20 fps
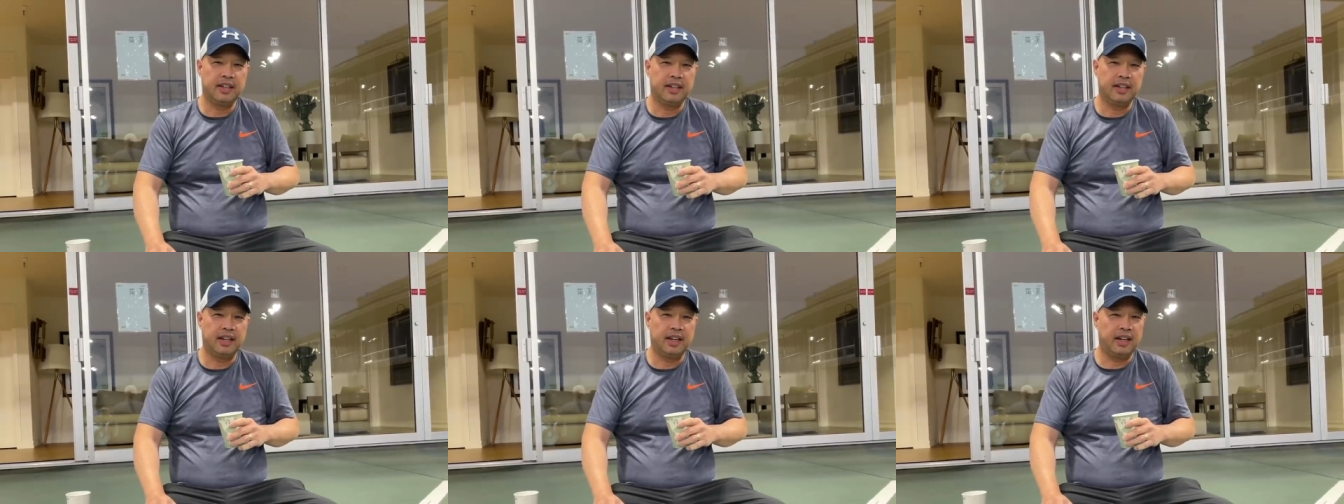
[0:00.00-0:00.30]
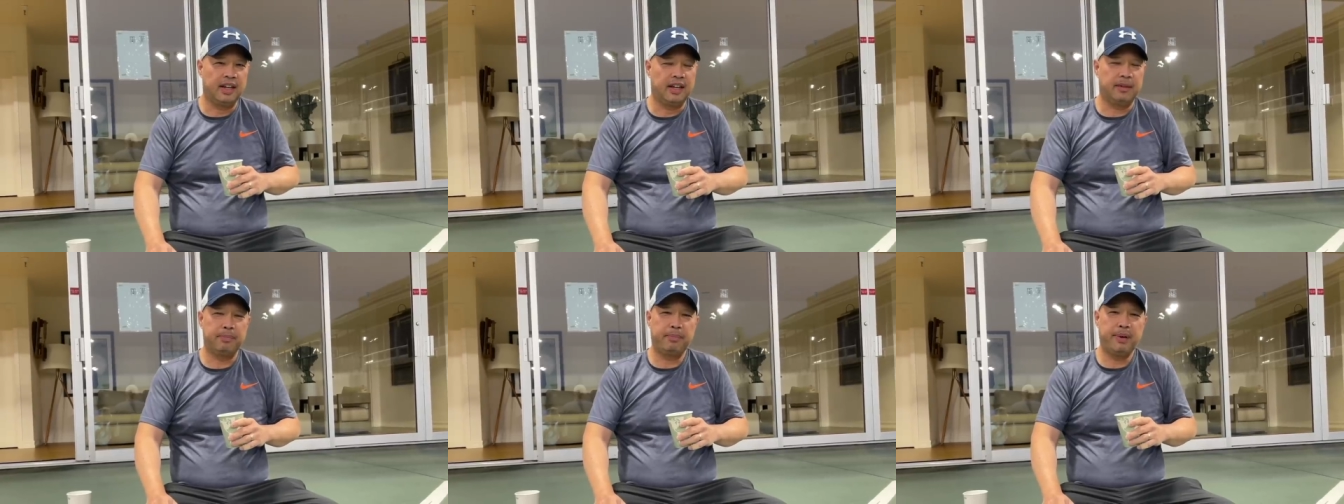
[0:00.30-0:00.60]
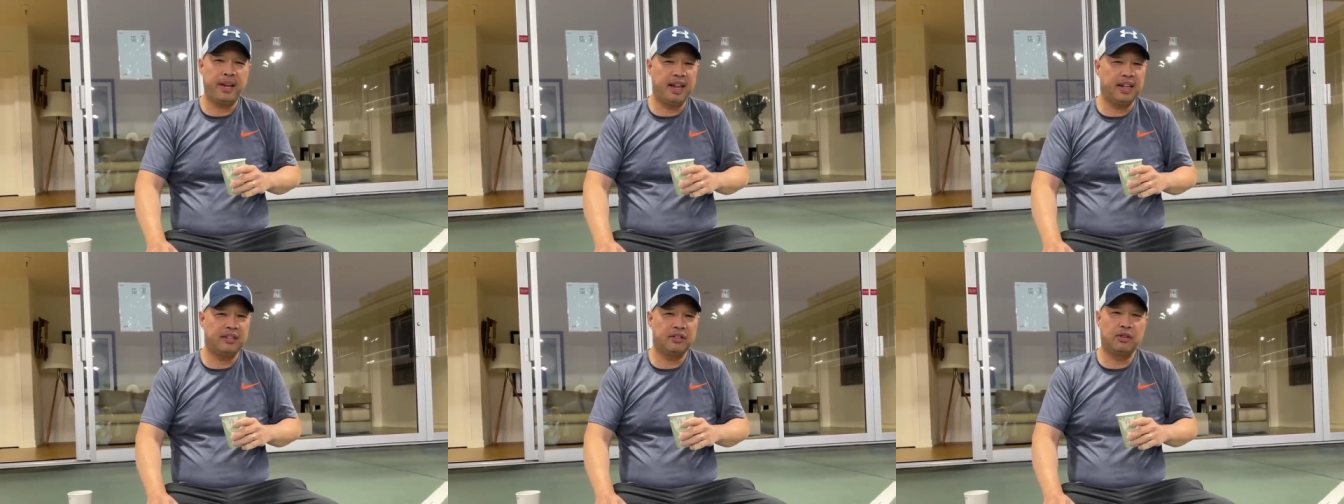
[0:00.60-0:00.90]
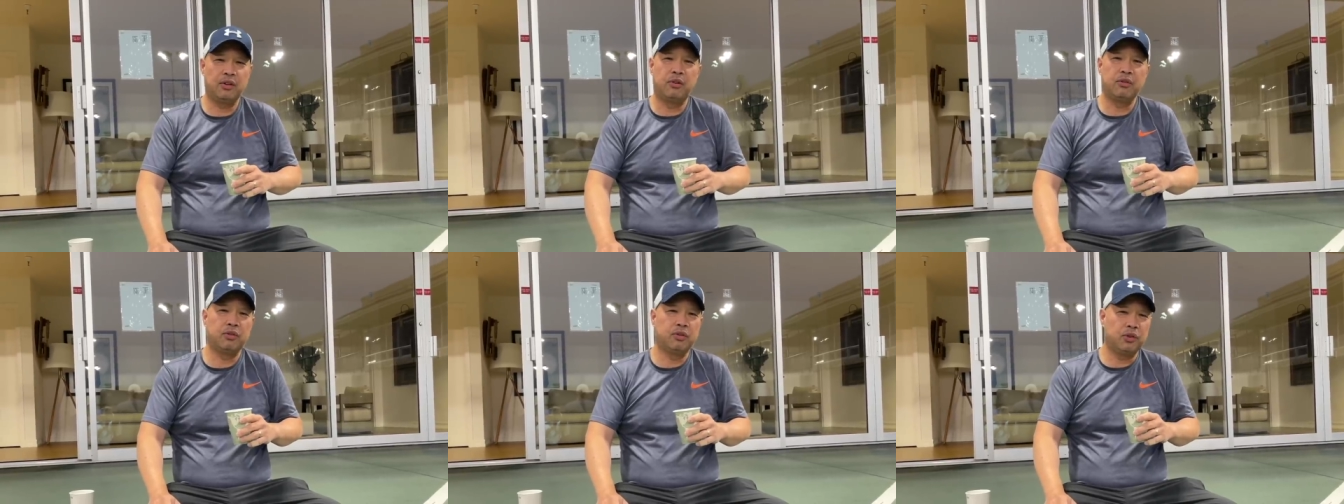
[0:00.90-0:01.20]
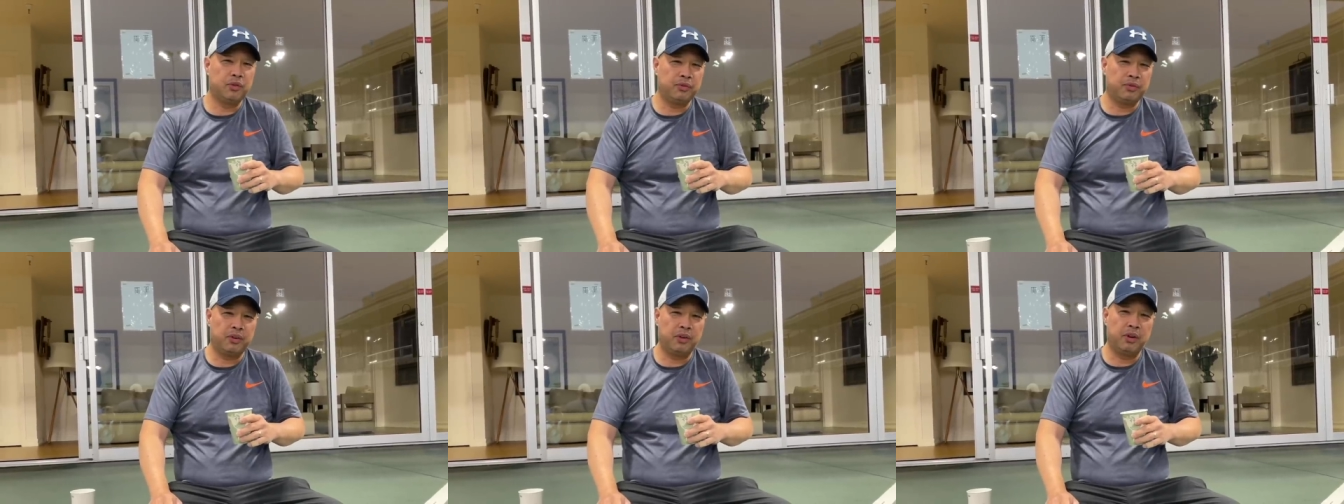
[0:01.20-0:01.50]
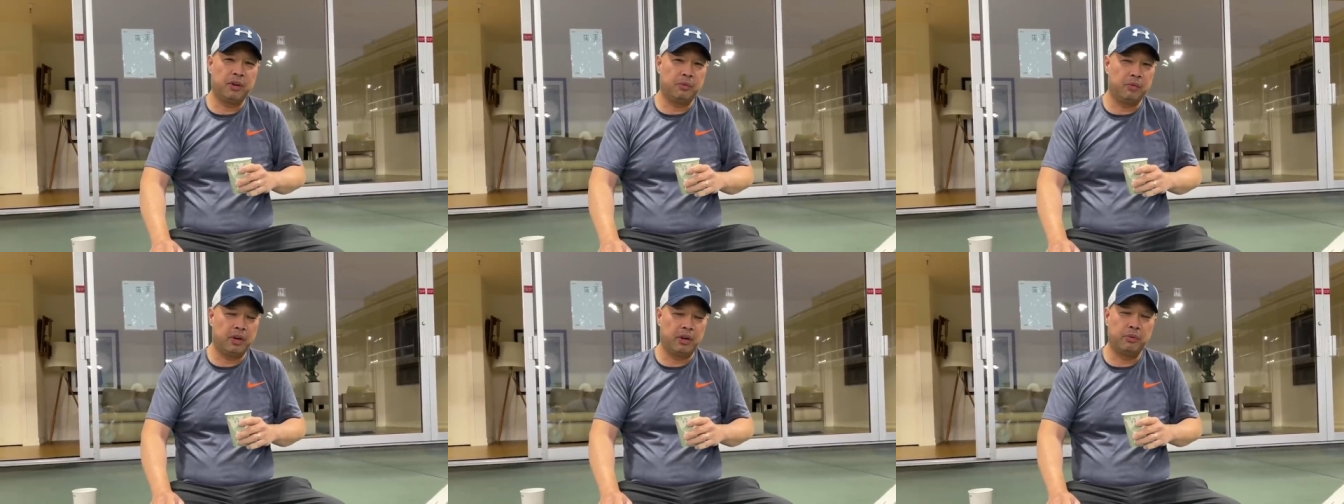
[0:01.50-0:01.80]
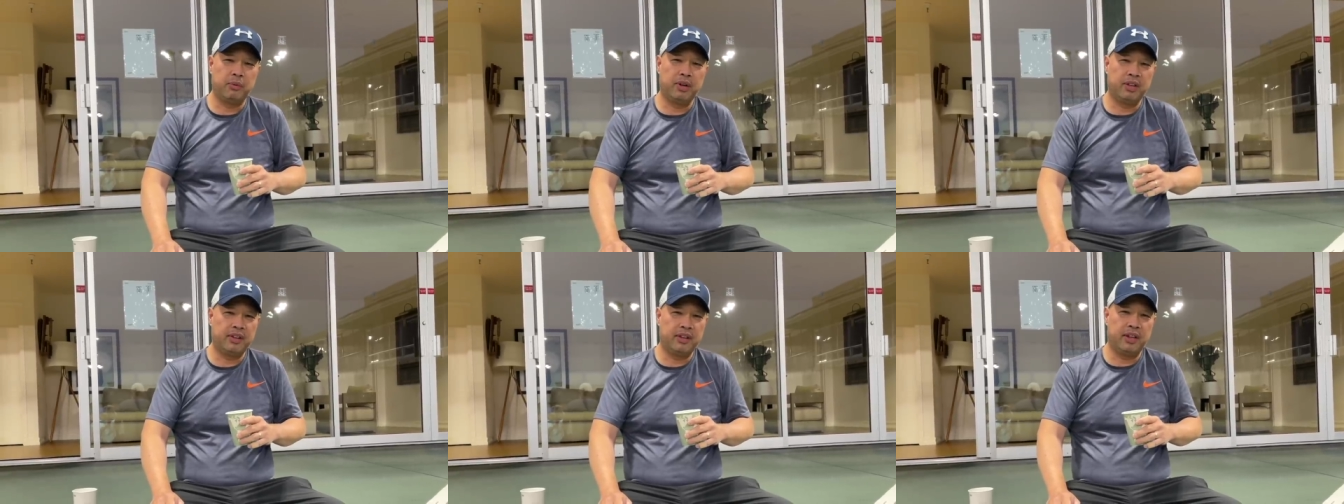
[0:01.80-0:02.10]
and pants don't do very well
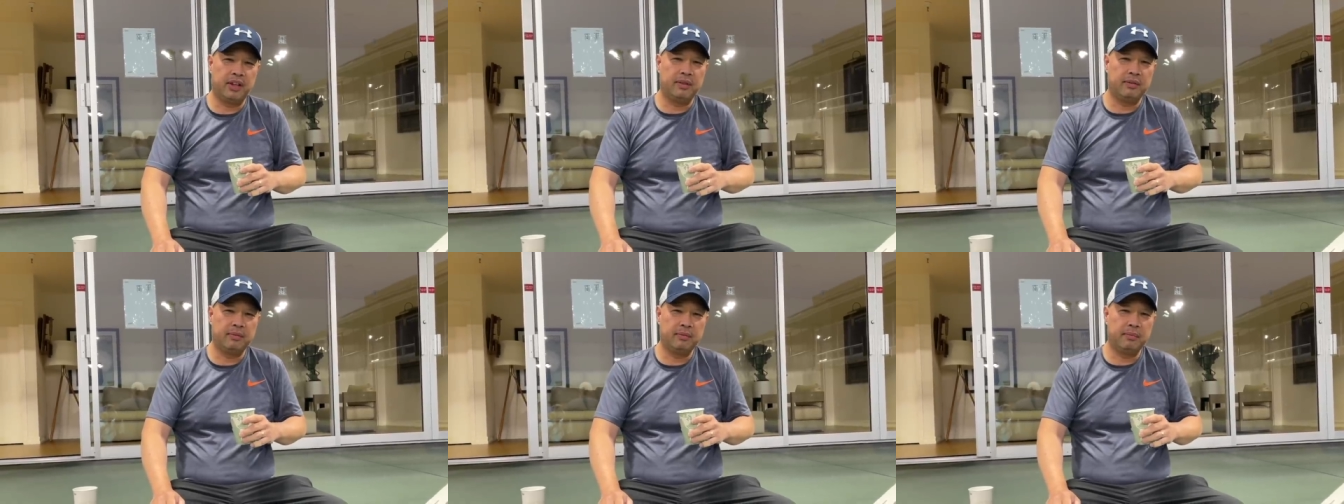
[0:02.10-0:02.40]
with it.